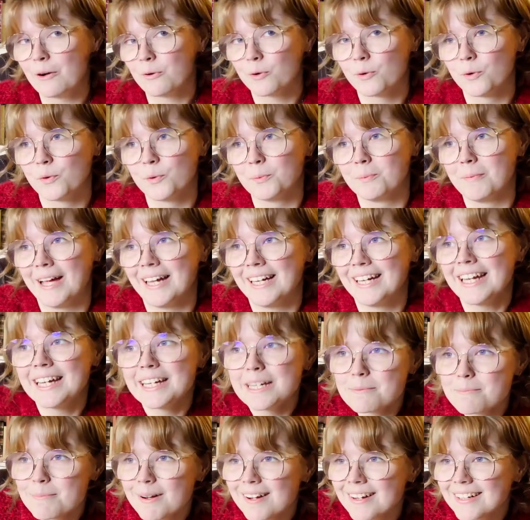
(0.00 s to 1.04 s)
call my
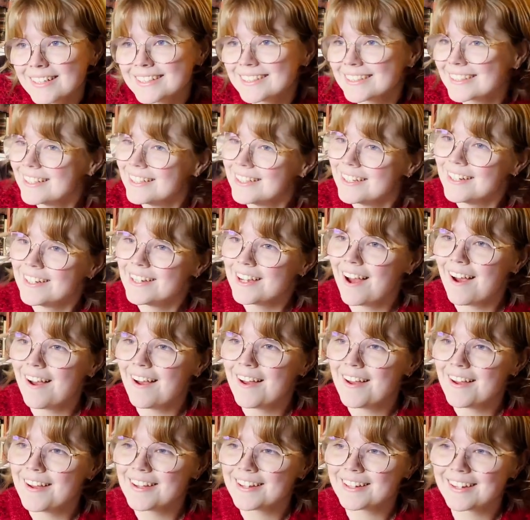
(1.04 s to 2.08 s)
Ladybird
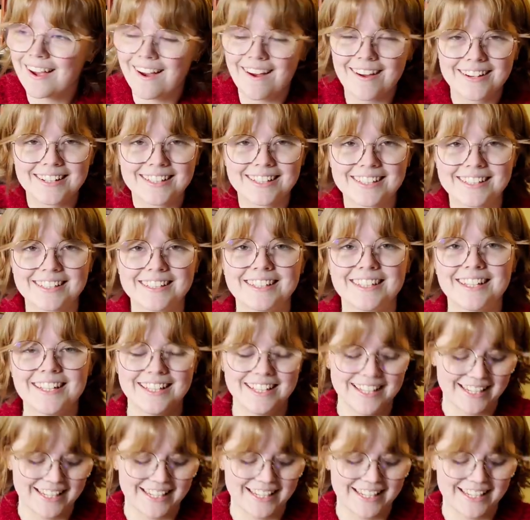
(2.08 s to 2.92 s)
cardigan.